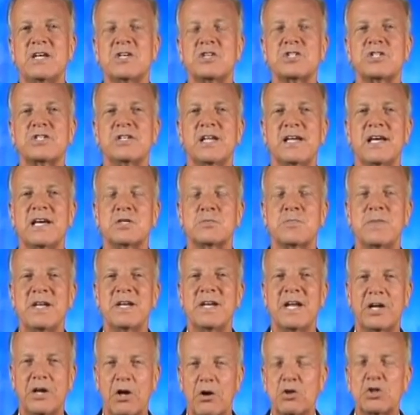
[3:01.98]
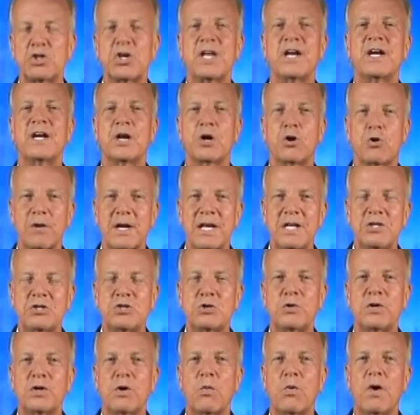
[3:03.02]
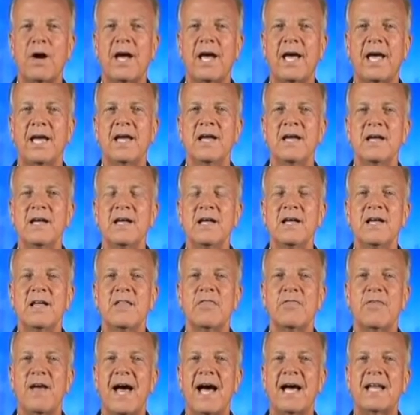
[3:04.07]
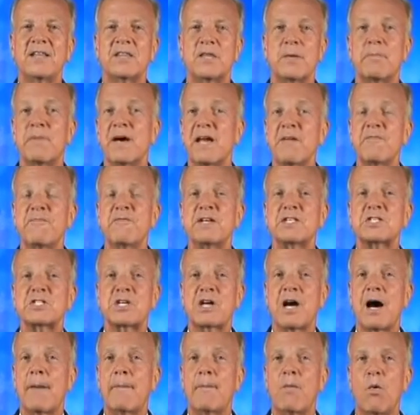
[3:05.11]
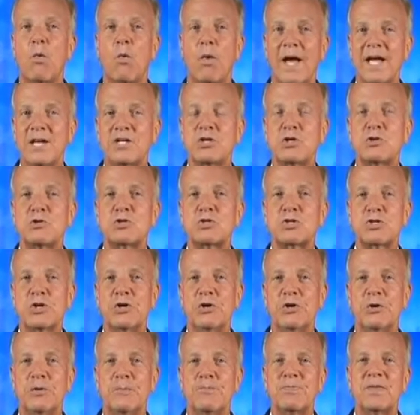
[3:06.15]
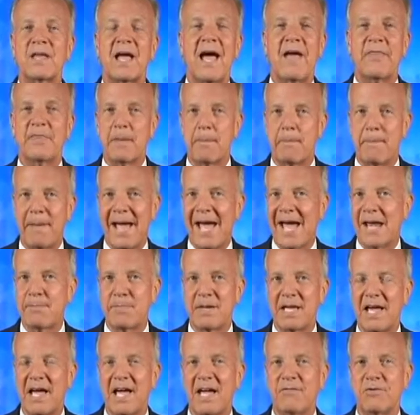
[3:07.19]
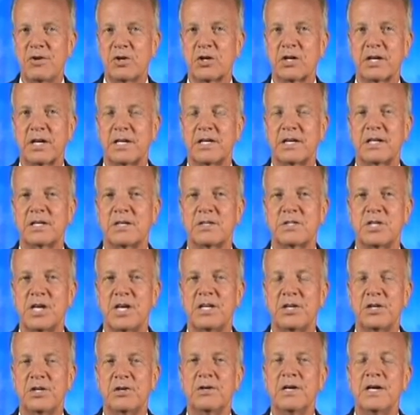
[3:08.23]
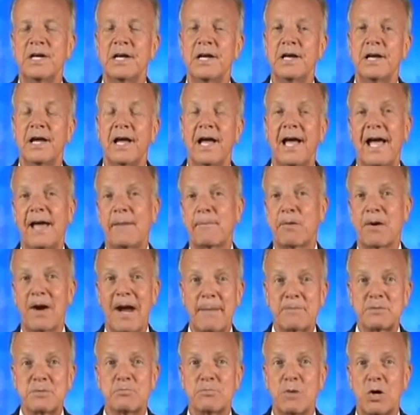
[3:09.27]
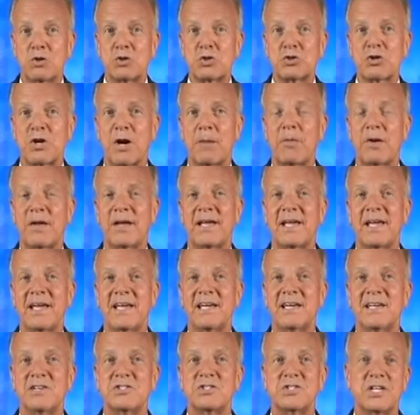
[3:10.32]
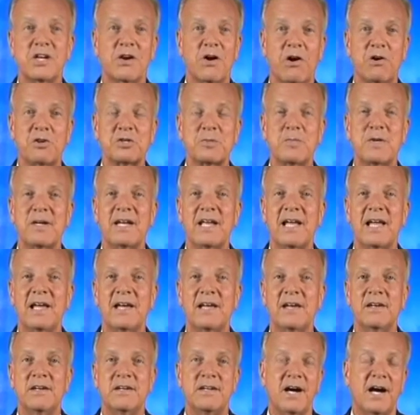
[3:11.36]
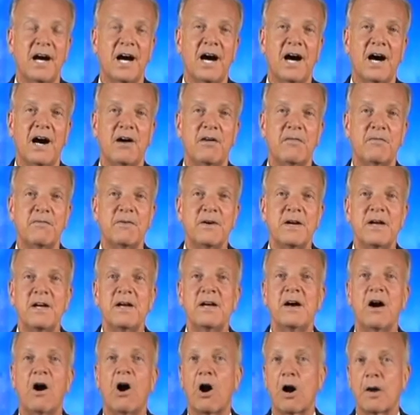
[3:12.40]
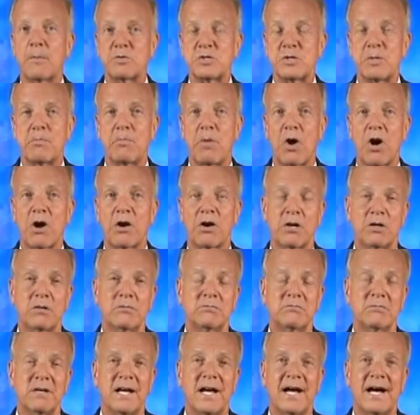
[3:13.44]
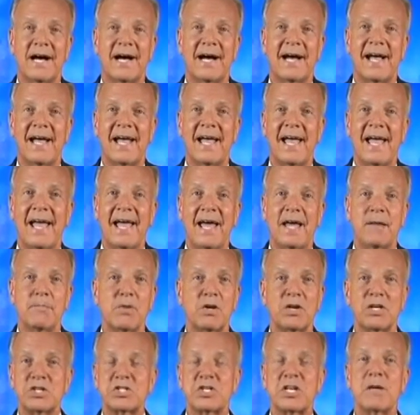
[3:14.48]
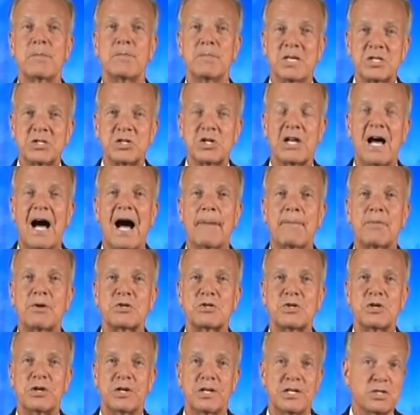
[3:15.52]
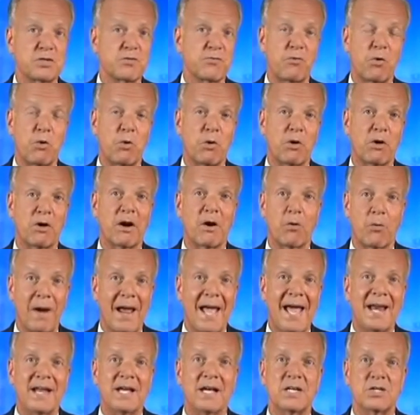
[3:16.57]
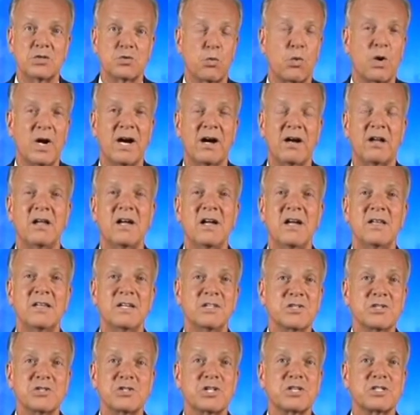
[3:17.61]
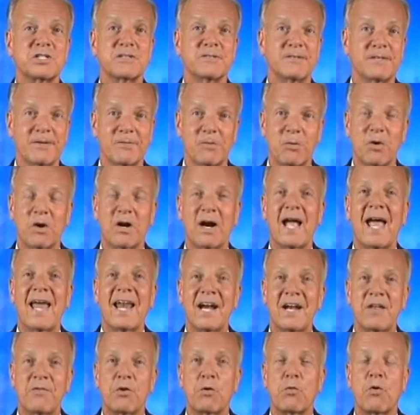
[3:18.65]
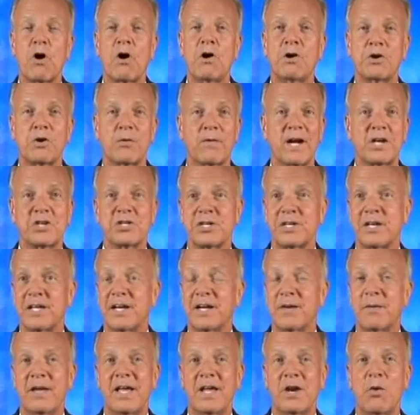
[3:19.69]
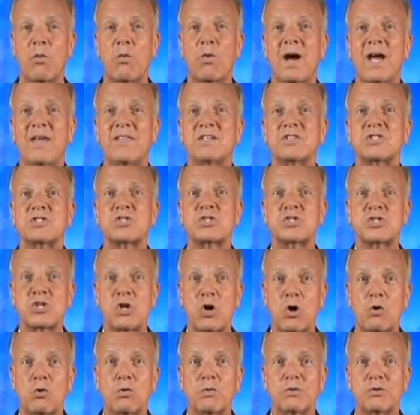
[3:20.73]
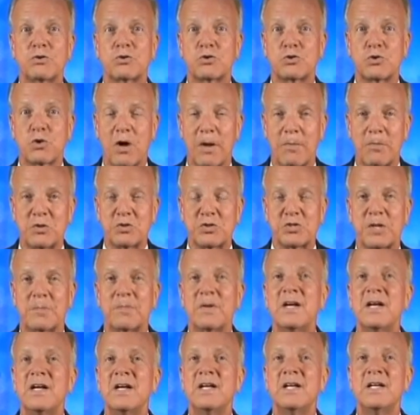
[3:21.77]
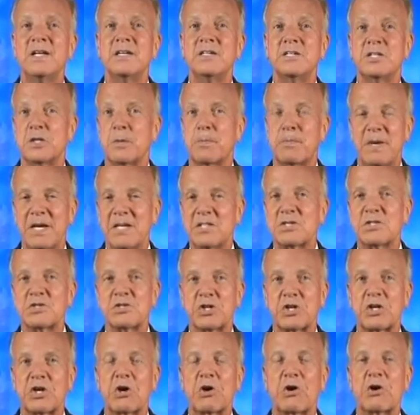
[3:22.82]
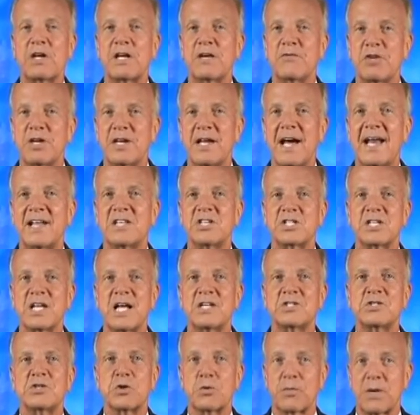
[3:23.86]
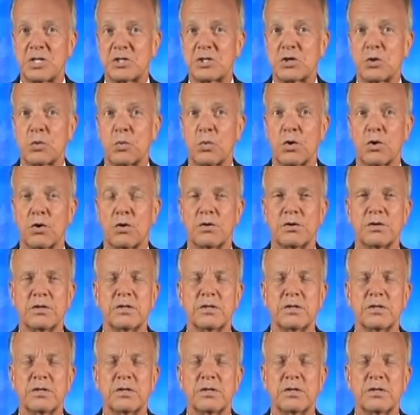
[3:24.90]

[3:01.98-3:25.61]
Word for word: is, has been negotiated, agreed to in a way that the benefits come way too soon and the bad behavior can continue. And perhaps most troubling is the ultimate end of arms embargo uh, yeah. and ballistic missile opportunities for Iran as well. You know, this is just, we're headed in the wrong direction in a, in a way that's so troublesome to the peace and security of the United States and the rest of the world. I'll